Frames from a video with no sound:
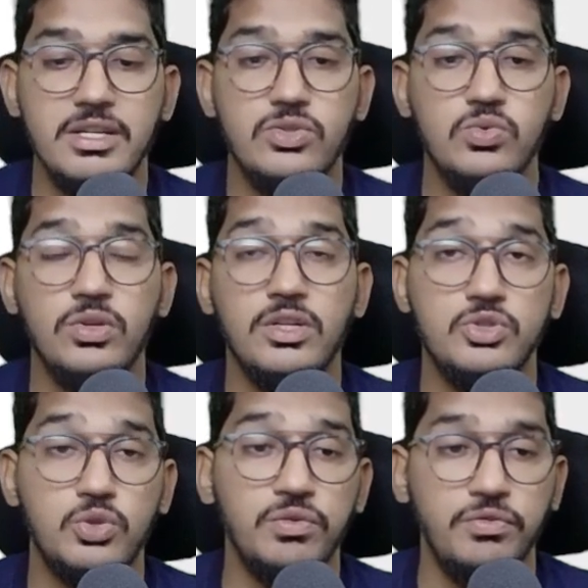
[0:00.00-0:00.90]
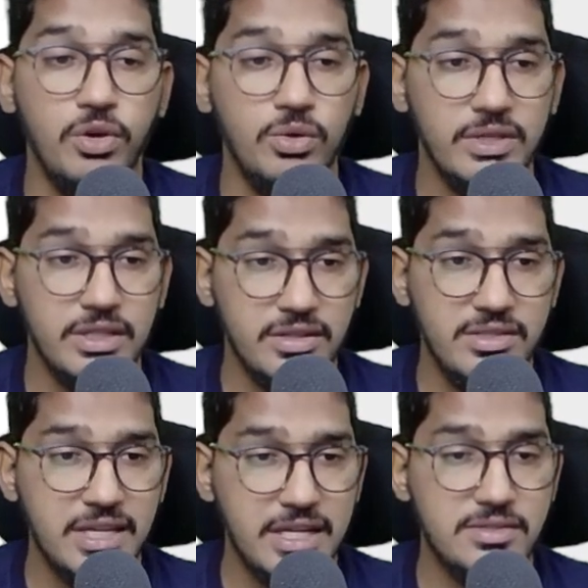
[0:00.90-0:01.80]
Suraj should follow in
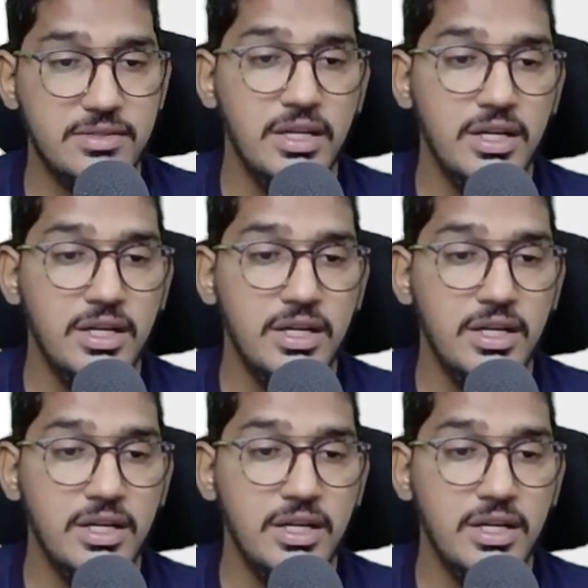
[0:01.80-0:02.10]
this case?